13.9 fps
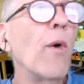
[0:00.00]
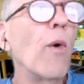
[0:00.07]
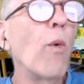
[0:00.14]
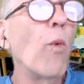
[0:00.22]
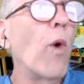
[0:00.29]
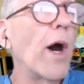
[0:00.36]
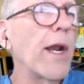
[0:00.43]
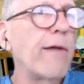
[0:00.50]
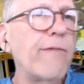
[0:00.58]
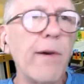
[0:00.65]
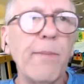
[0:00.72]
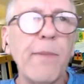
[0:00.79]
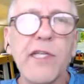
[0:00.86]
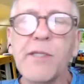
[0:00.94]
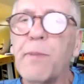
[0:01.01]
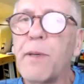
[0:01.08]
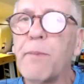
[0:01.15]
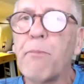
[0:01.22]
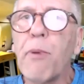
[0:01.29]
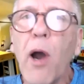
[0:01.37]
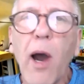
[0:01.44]
One of them that's
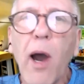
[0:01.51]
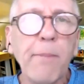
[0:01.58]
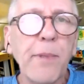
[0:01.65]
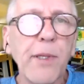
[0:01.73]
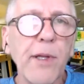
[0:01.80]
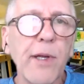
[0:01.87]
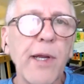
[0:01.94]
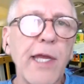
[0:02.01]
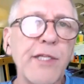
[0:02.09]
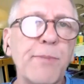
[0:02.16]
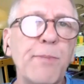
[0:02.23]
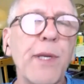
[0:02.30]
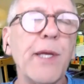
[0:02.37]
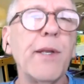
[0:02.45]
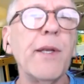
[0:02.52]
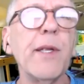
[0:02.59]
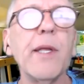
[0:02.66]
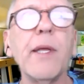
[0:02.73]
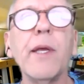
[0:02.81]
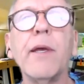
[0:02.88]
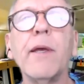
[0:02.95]
been popular has been
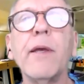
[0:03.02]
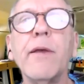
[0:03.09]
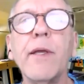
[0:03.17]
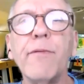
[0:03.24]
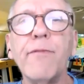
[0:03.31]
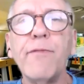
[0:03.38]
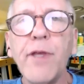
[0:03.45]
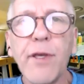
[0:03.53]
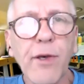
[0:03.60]
the